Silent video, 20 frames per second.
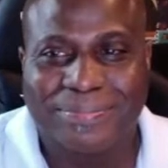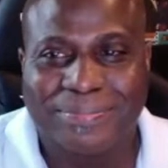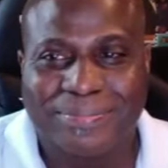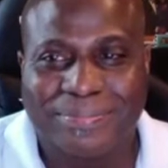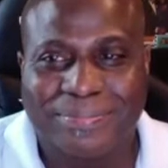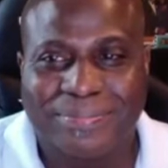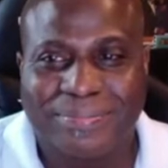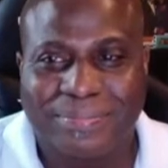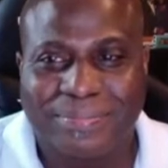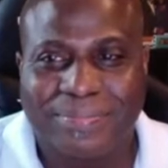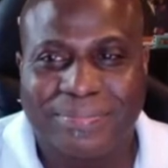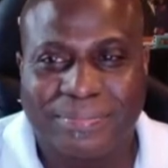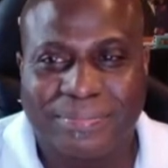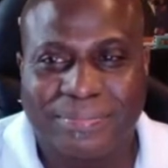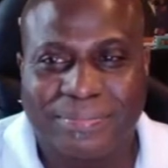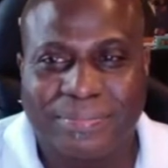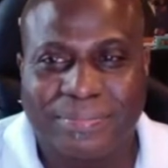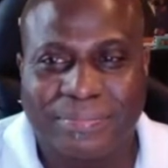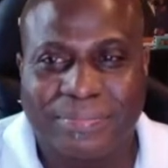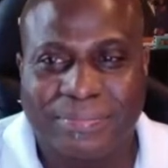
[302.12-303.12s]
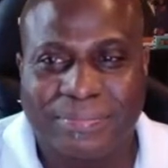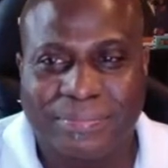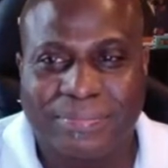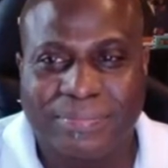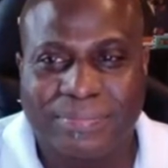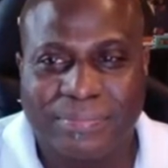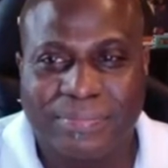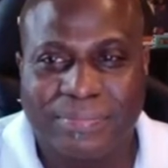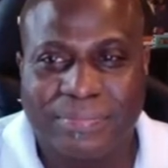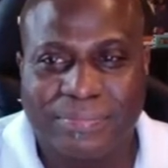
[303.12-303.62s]

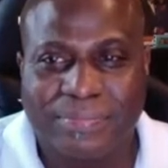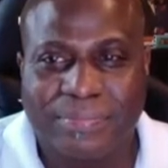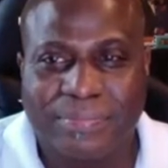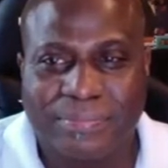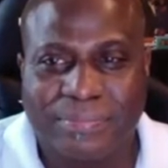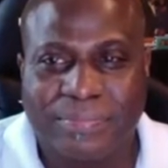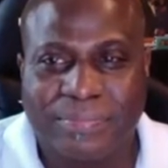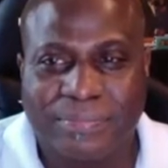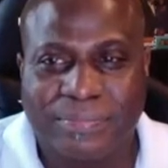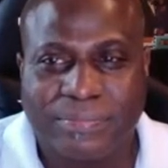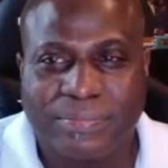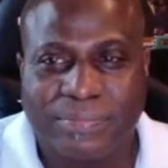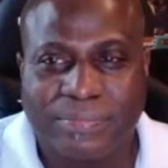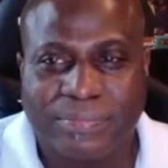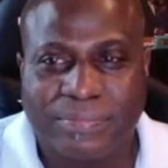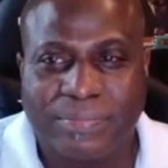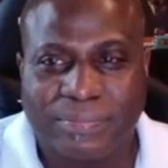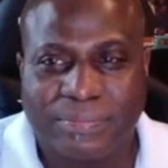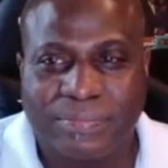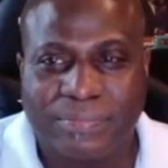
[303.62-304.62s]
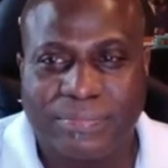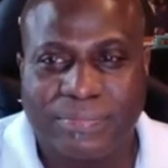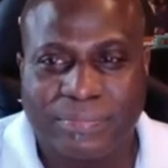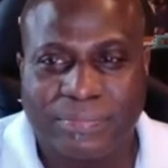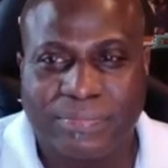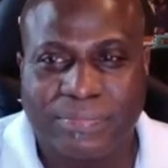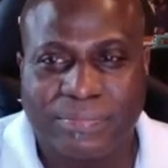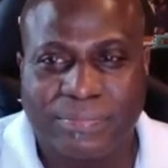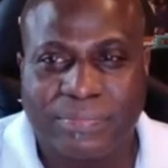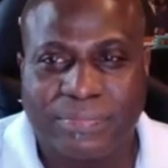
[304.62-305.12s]

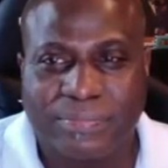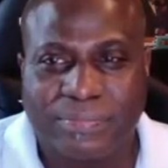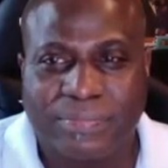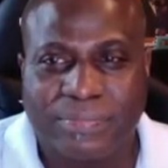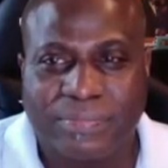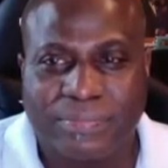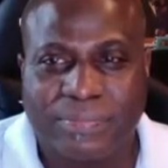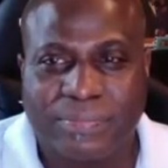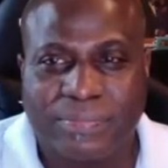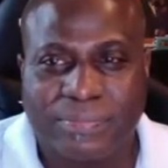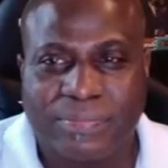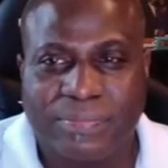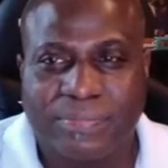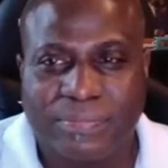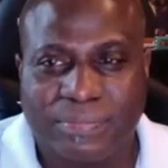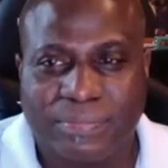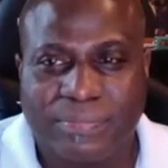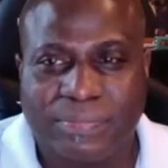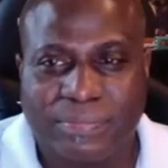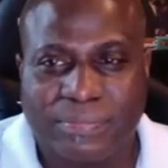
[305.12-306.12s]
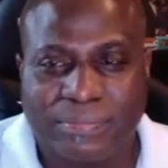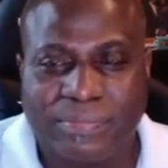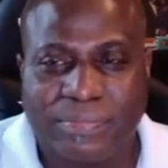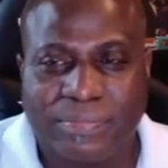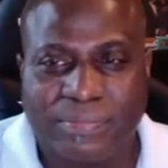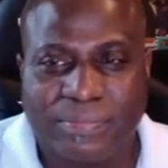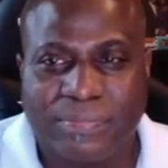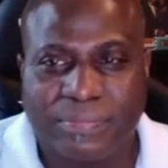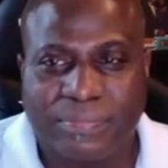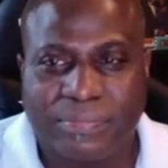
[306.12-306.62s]

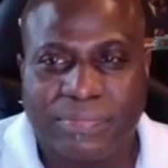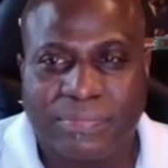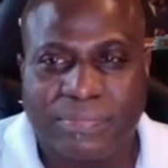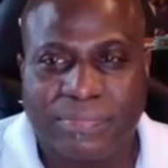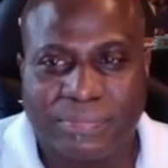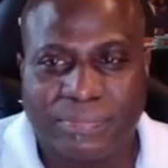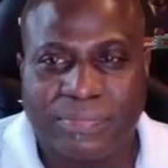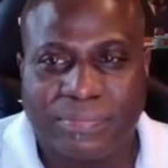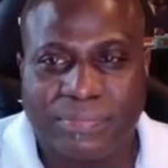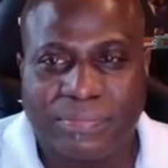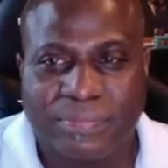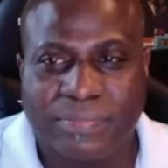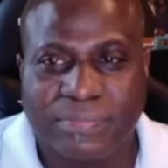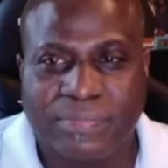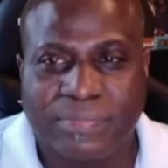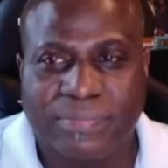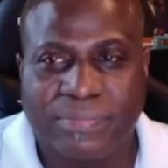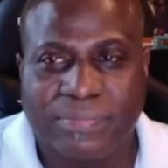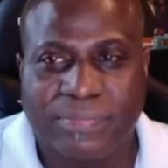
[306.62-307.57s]
This person isn't speaking.